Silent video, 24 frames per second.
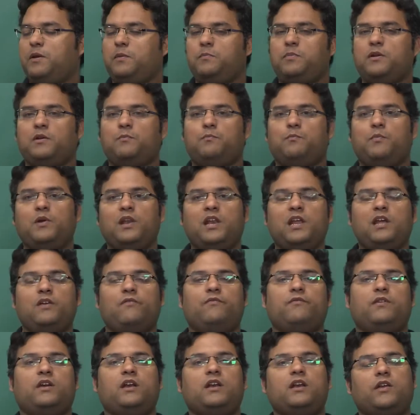people
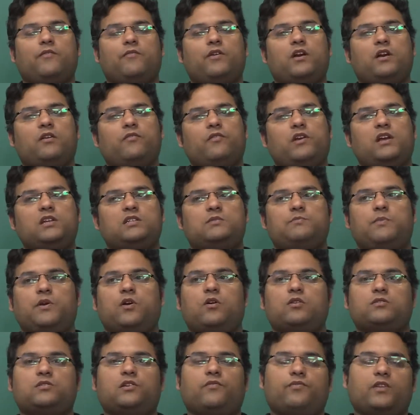believe in different ways
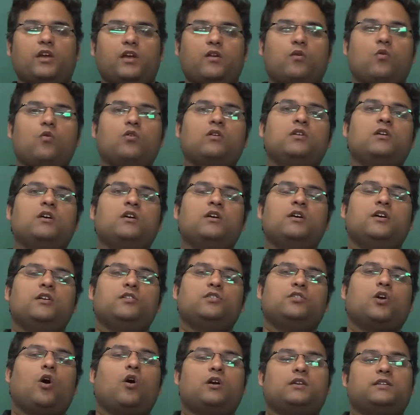because of their own
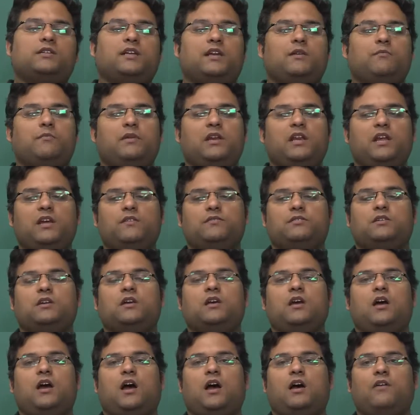thoughts and beliefs,
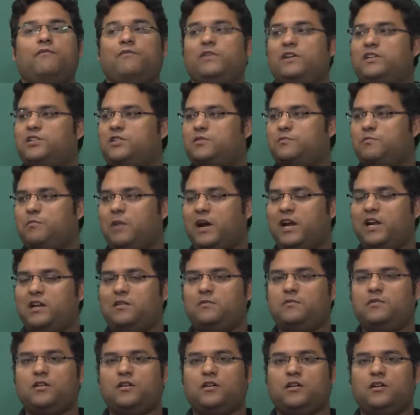which might
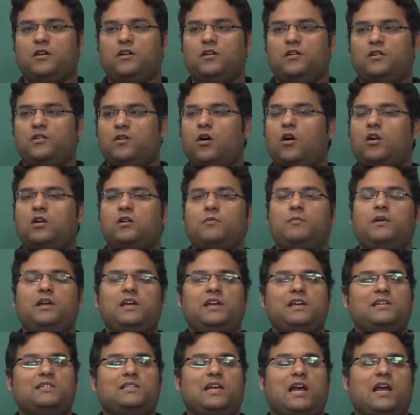not be
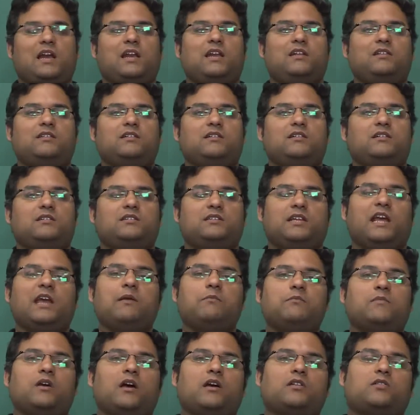exactly the
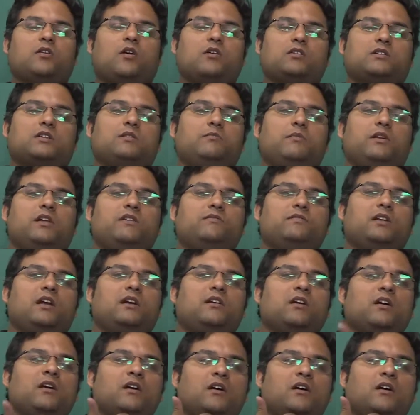same thoughts and beliefs that